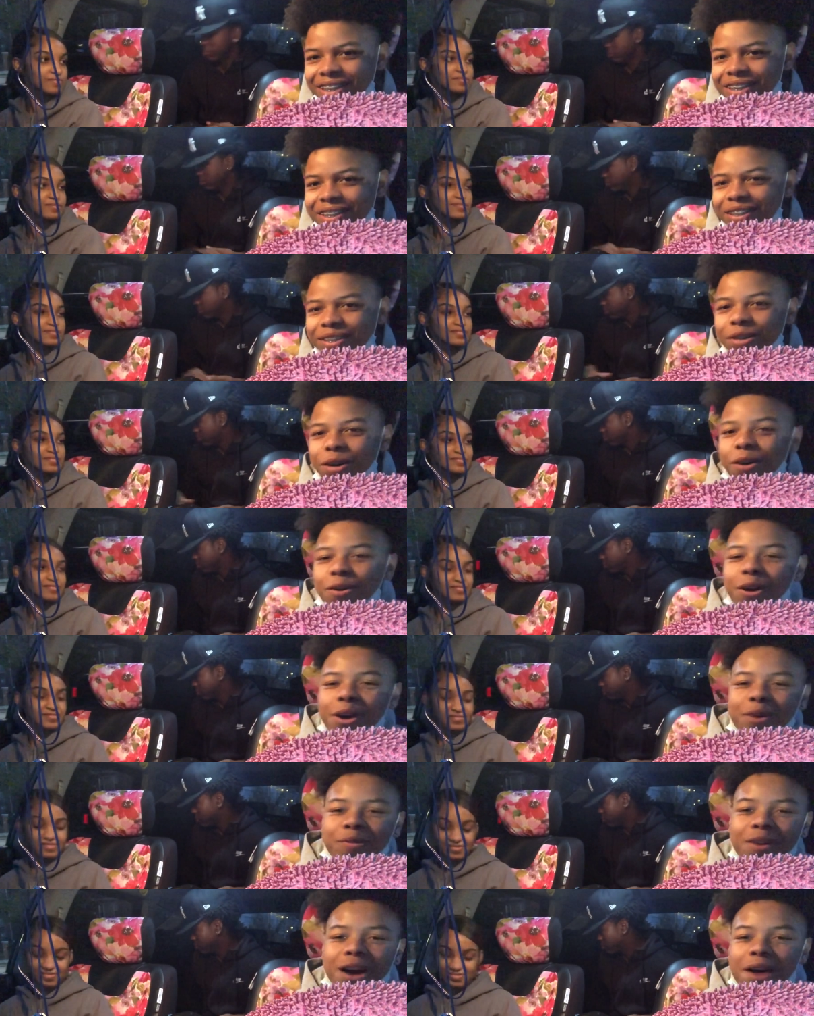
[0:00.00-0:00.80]
Speaker 1: So,
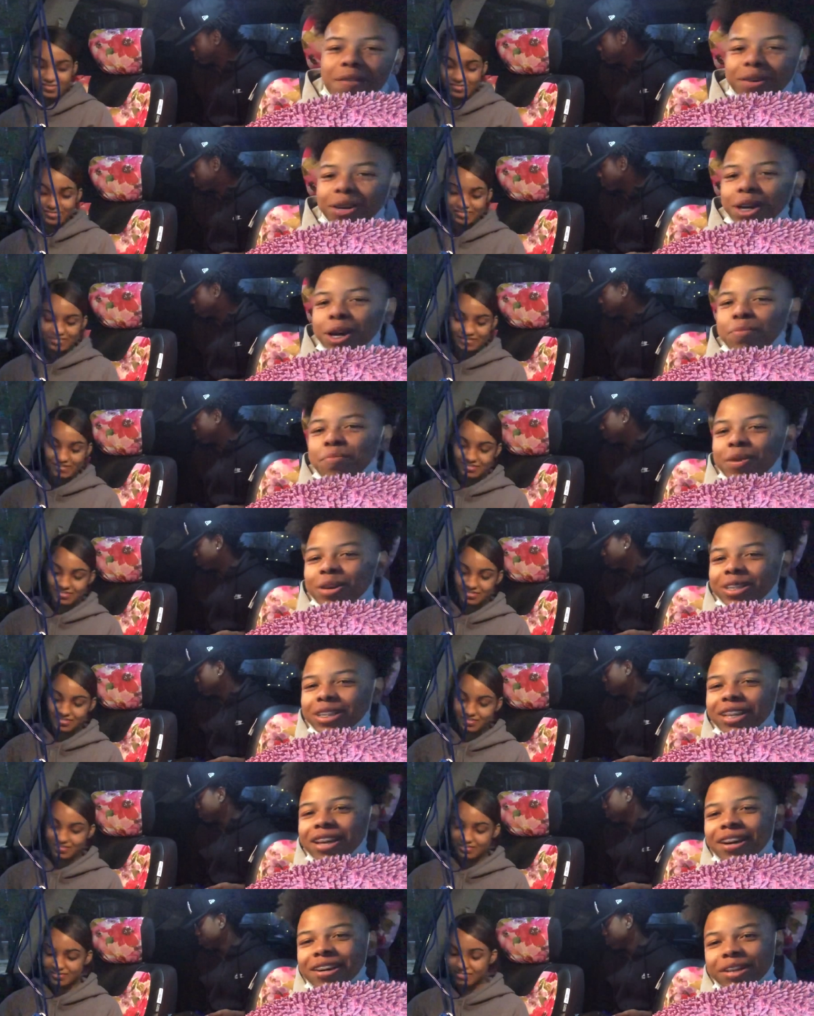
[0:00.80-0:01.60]
if I have a good
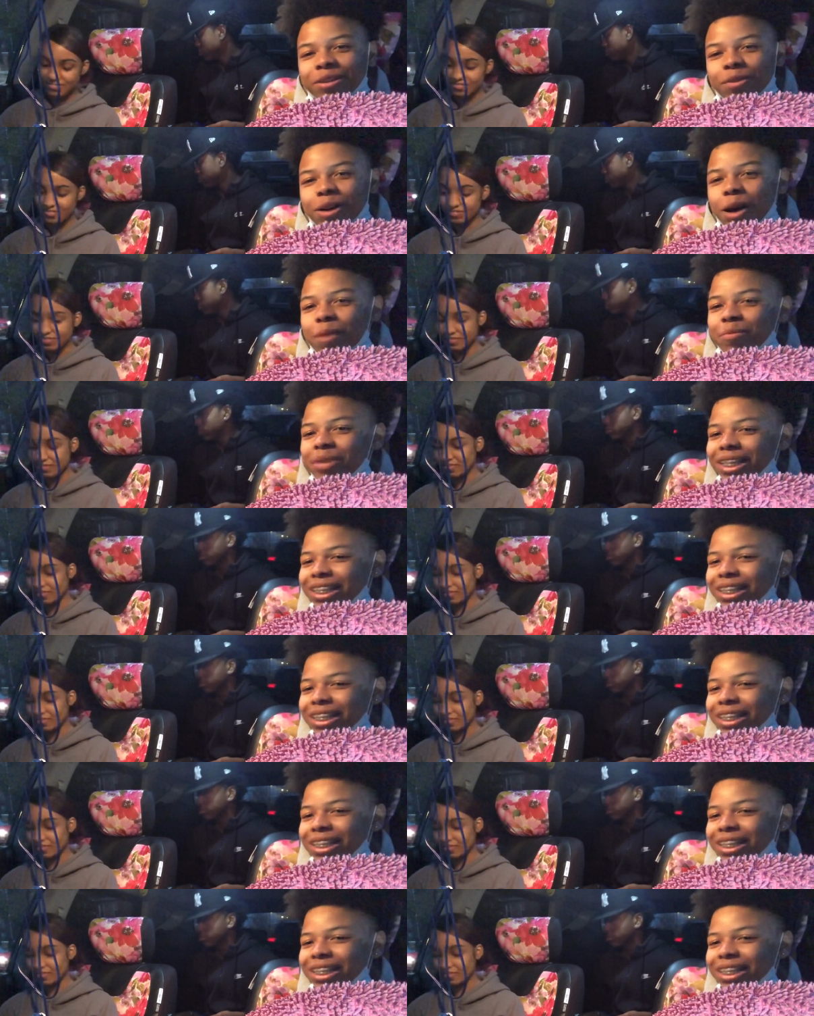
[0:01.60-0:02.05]
personality, will I be a